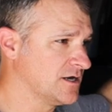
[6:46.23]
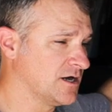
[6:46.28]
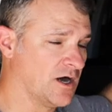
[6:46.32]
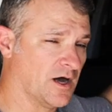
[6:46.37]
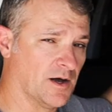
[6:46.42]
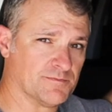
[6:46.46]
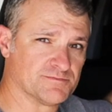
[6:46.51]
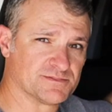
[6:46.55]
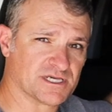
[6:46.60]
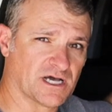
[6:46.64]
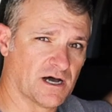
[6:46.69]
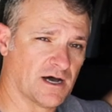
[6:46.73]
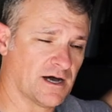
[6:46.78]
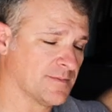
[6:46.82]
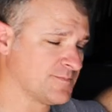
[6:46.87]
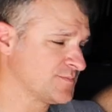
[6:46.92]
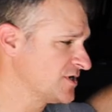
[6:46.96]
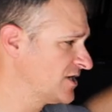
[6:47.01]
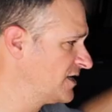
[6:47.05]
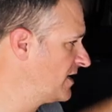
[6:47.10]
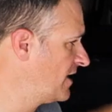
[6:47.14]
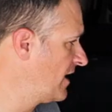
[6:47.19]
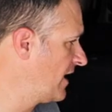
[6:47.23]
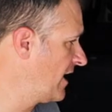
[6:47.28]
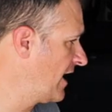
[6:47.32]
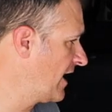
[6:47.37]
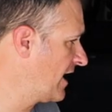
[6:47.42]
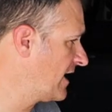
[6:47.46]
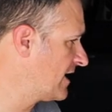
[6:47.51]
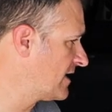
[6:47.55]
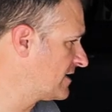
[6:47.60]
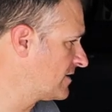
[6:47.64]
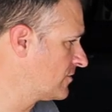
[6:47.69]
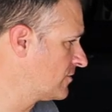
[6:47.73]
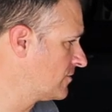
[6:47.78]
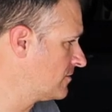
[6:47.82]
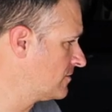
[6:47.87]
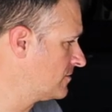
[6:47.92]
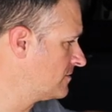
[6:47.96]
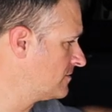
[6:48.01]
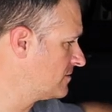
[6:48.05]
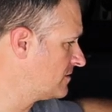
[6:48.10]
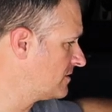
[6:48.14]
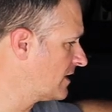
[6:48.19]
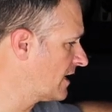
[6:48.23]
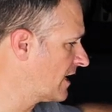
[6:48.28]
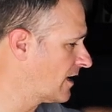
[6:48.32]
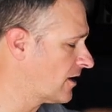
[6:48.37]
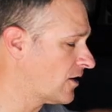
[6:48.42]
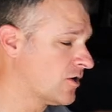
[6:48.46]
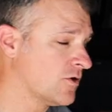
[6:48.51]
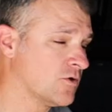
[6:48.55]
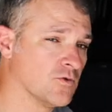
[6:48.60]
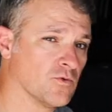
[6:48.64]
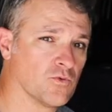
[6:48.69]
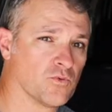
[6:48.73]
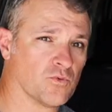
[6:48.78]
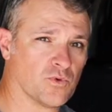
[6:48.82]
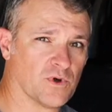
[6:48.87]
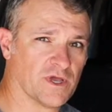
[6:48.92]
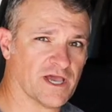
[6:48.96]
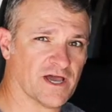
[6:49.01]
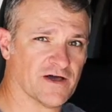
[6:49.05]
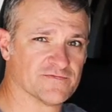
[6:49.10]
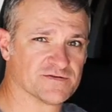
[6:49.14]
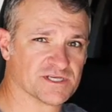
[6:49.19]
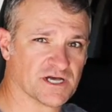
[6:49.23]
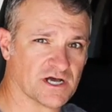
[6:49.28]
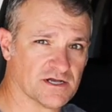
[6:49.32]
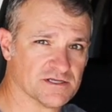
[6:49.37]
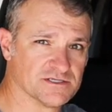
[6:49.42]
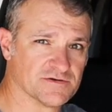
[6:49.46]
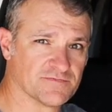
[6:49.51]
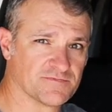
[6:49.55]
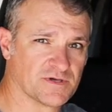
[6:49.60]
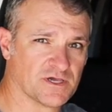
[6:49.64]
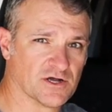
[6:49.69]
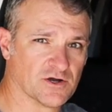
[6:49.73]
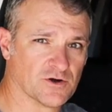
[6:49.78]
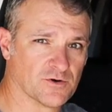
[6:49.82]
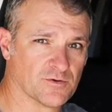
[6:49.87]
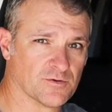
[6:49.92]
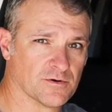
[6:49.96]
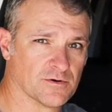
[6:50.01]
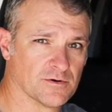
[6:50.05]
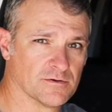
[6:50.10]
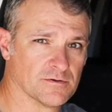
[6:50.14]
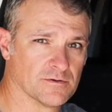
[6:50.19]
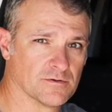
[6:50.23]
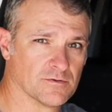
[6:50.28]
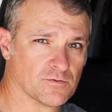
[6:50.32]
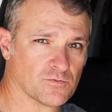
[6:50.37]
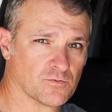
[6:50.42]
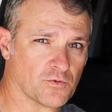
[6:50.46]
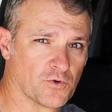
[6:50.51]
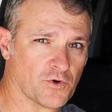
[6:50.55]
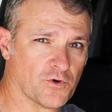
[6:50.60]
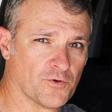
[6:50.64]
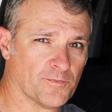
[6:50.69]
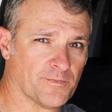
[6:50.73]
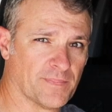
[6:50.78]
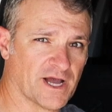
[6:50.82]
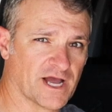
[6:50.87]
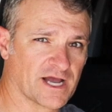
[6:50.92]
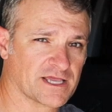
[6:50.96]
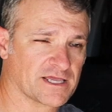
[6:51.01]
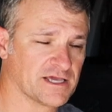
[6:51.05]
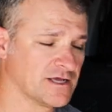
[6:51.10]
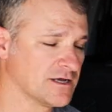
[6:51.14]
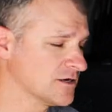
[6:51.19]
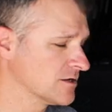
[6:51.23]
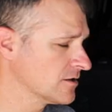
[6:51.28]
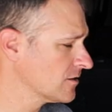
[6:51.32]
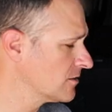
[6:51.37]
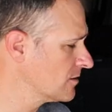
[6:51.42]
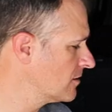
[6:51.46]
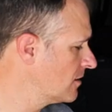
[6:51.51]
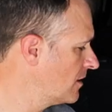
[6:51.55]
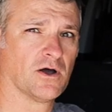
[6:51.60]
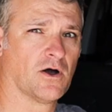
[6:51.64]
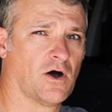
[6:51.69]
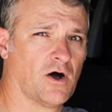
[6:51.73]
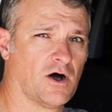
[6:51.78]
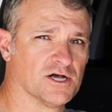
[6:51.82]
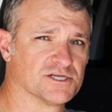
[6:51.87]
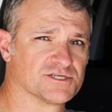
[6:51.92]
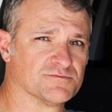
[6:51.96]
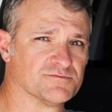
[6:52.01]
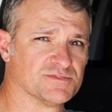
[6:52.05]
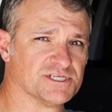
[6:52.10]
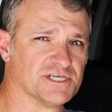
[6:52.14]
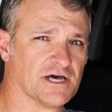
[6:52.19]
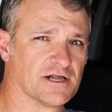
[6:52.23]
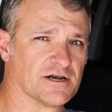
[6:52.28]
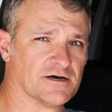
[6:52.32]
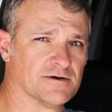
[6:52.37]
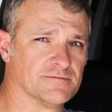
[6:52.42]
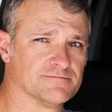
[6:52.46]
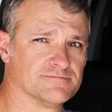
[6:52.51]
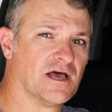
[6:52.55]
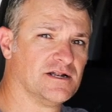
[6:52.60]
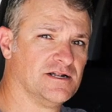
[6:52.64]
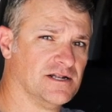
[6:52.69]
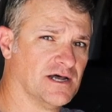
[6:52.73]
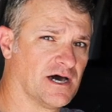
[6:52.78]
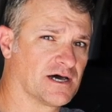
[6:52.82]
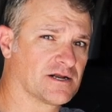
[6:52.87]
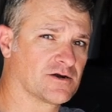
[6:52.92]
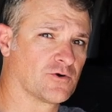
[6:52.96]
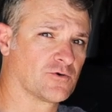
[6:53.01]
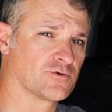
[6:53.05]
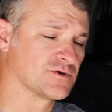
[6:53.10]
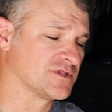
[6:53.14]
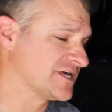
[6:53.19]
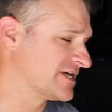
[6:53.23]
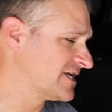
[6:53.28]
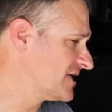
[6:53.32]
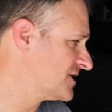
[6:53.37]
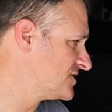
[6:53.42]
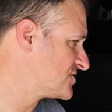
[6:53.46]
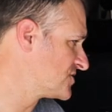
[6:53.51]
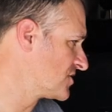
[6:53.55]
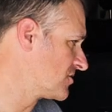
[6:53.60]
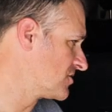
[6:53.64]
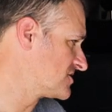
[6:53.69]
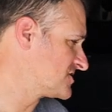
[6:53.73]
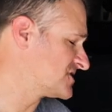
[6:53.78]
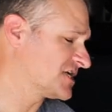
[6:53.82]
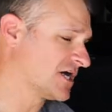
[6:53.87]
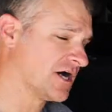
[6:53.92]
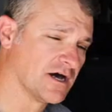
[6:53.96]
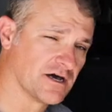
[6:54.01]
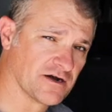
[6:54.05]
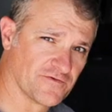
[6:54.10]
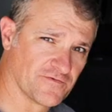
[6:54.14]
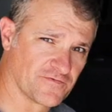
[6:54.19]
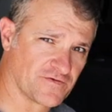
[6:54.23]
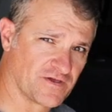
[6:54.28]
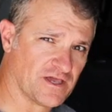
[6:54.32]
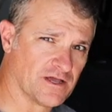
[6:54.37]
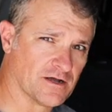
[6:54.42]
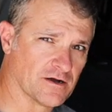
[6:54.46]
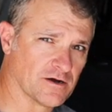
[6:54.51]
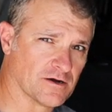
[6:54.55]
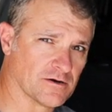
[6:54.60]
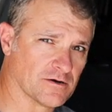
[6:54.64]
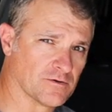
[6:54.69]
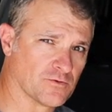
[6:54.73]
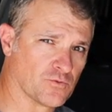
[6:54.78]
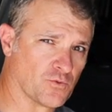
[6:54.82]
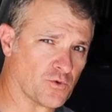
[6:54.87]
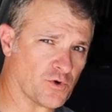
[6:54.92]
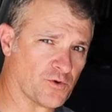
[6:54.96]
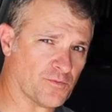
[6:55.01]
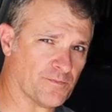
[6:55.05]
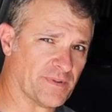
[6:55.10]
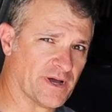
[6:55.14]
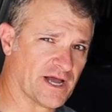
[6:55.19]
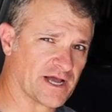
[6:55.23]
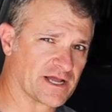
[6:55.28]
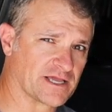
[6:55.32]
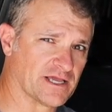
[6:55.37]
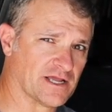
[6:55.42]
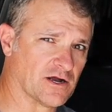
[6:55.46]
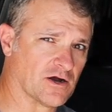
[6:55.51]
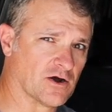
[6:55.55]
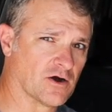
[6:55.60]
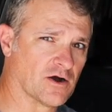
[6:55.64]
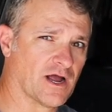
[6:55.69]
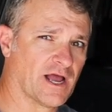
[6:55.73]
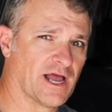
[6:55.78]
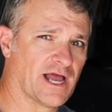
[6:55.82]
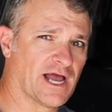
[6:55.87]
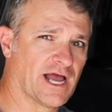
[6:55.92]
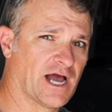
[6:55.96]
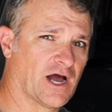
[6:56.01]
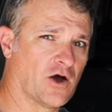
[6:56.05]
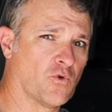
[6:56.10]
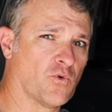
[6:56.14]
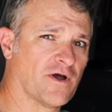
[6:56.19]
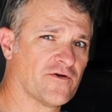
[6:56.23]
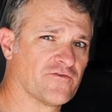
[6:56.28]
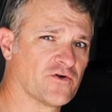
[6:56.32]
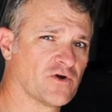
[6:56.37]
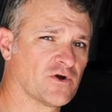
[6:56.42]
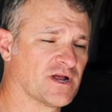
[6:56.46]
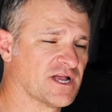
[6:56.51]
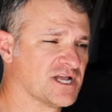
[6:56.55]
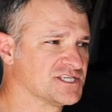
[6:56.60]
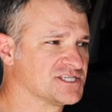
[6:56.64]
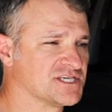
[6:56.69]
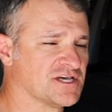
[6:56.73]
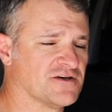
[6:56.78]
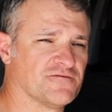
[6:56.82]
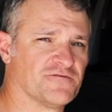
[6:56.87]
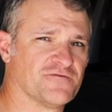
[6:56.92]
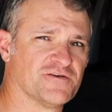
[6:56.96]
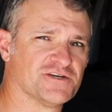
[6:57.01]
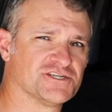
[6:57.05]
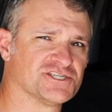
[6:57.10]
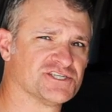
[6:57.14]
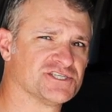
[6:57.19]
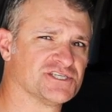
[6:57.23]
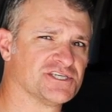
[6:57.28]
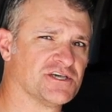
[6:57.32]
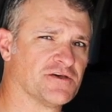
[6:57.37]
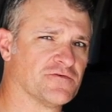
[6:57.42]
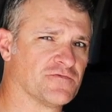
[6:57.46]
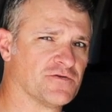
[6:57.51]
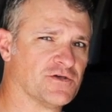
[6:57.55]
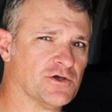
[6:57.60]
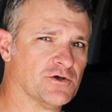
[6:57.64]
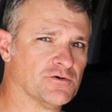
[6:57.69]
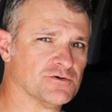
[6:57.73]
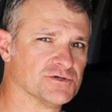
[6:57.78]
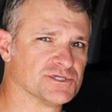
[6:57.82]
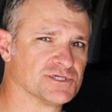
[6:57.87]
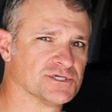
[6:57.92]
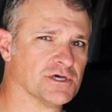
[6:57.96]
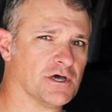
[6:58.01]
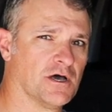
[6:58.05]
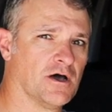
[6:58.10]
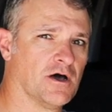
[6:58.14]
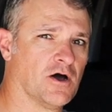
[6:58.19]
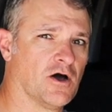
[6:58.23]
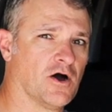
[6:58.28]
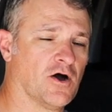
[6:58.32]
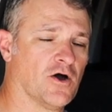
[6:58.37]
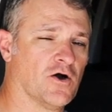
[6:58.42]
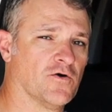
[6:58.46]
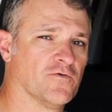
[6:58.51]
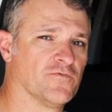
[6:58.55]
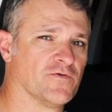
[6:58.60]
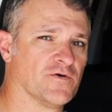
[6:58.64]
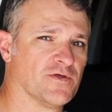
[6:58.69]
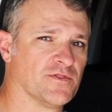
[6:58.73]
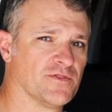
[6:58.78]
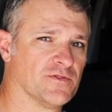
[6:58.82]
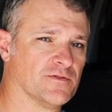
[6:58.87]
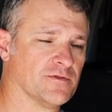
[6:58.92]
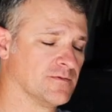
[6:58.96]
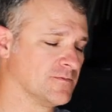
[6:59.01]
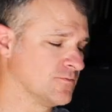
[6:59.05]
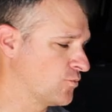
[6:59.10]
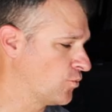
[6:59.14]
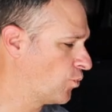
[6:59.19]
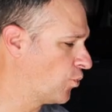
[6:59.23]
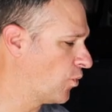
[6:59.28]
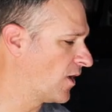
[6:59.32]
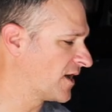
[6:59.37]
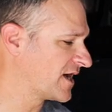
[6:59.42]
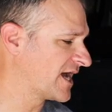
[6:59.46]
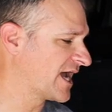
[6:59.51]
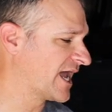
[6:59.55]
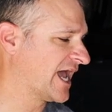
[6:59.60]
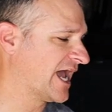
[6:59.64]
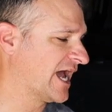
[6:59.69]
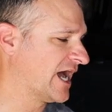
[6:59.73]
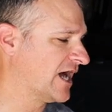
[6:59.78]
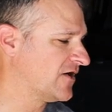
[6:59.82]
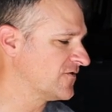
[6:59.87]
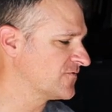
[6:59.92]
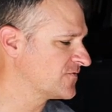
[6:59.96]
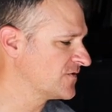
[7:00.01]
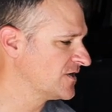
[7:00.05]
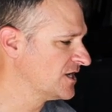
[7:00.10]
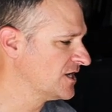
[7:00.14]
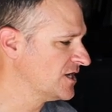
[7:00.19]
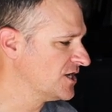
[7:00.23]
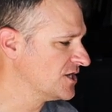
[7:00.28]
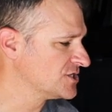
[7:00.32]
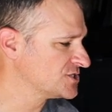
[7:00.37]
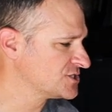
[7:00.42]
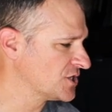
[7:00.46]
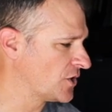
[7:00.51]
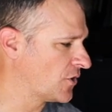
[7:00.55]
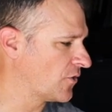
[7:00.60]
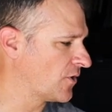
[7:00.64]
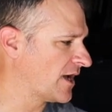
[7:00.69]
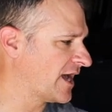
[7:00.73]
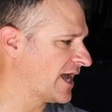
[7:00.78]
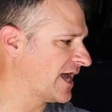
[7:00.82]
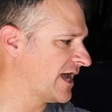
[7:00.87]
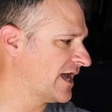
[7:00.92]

up top. And now we have tons of gear room back here. Awesome setup. Not only is there a ton of gear room back here, however, its efficiency of use of what I have. So